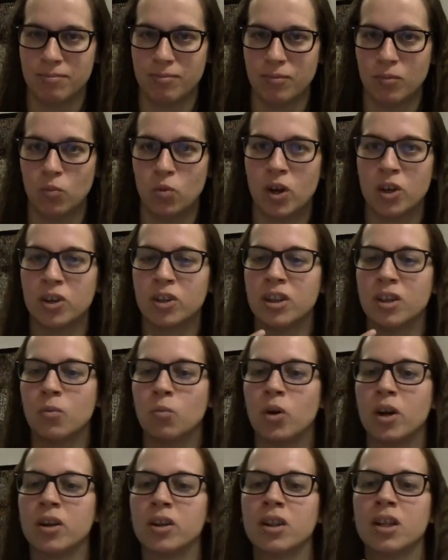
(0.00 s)
What
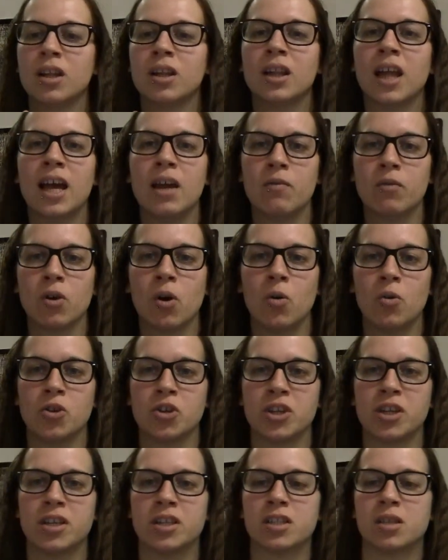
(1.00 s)
are the life
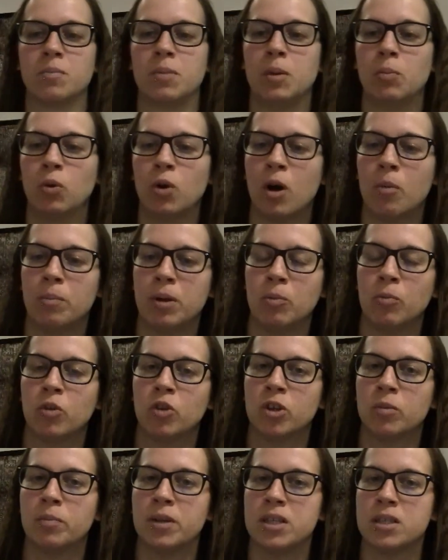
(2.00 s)
coaches, the people who help people with
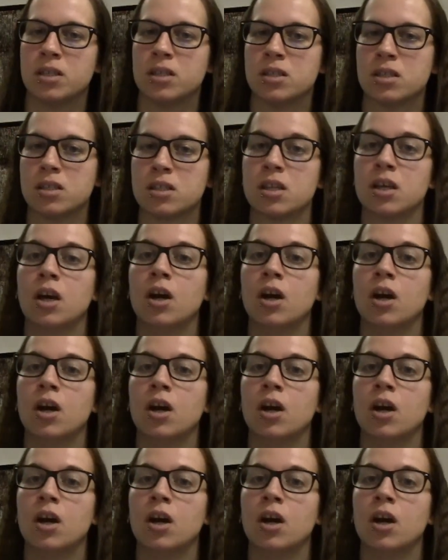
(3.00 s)
their businesses?